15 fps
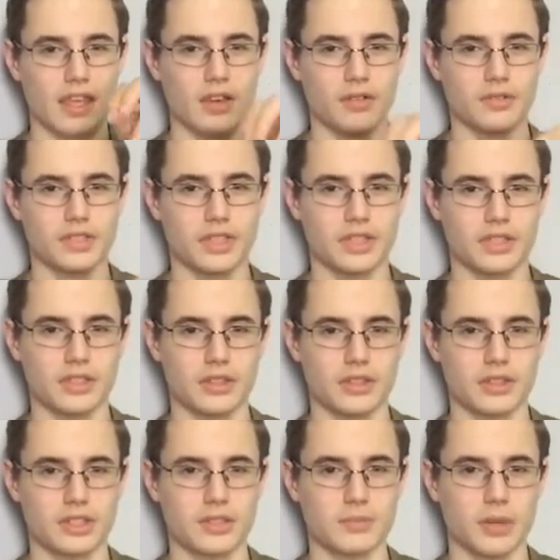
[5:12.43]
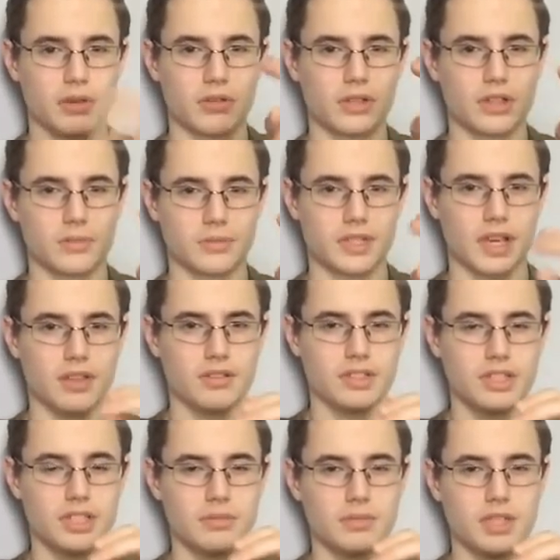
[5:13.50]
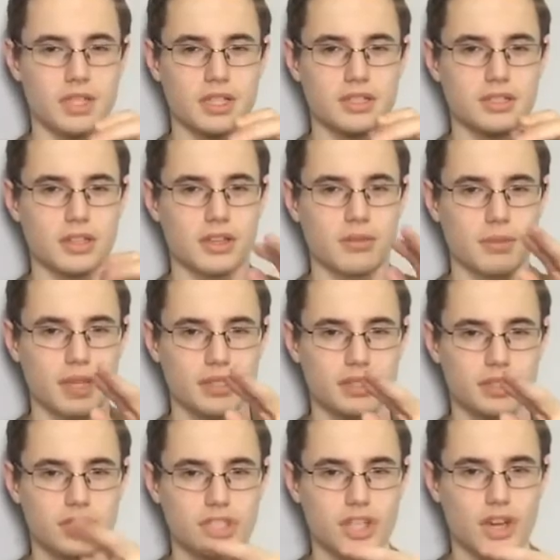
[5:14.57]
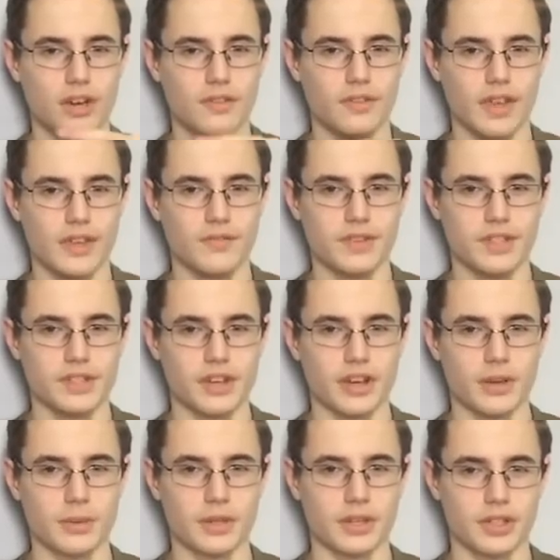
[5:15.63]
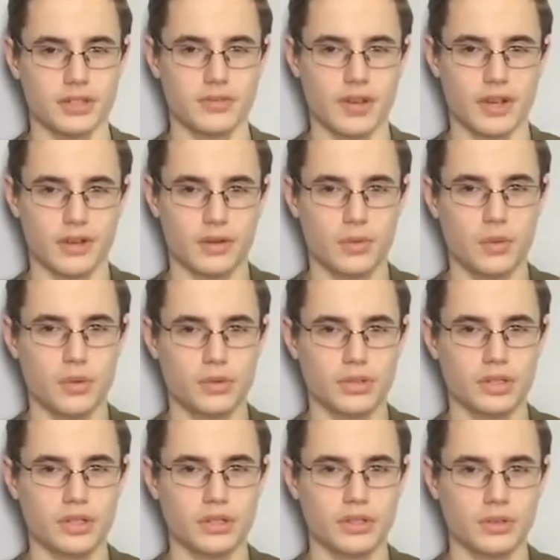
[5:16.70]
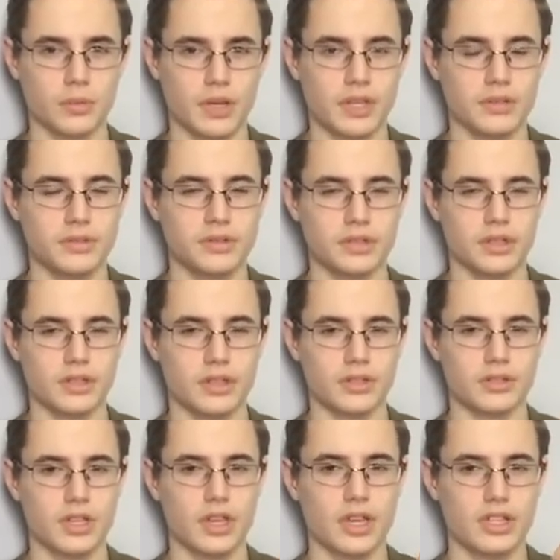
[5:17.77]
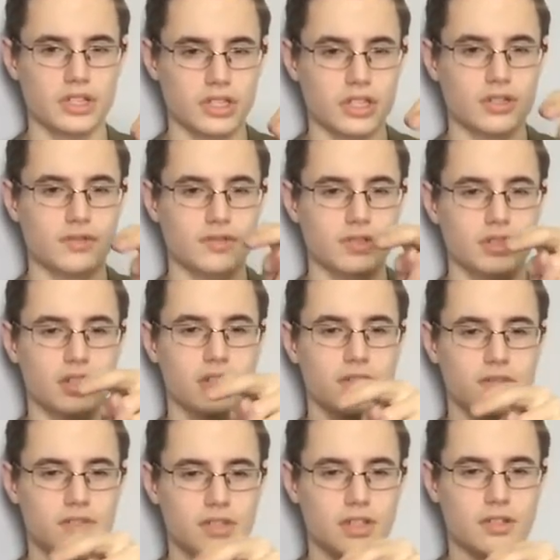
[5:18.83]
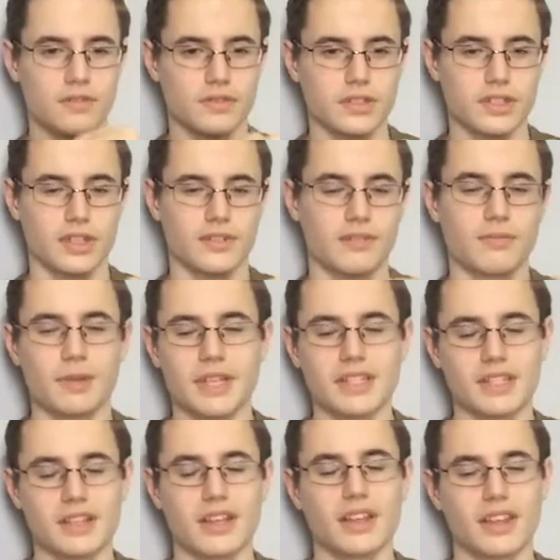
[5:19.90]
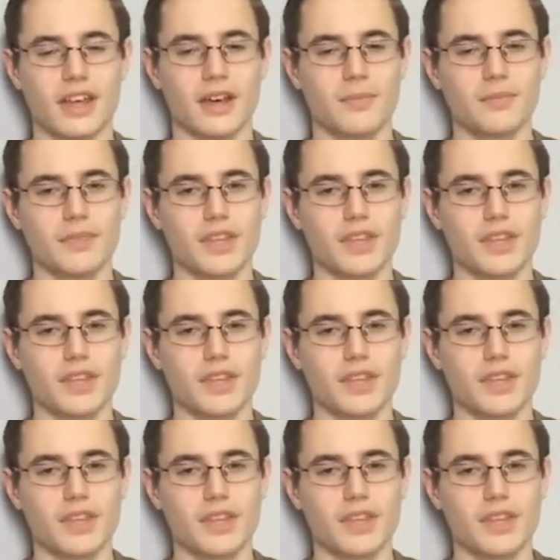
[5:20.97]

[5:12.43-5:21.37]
obviously the smoke comes out of the chimney, so it makes a chuff every time it goes round a quarter, the wheels, so it goes chuff, chuff, chuff, chuff, basically like that.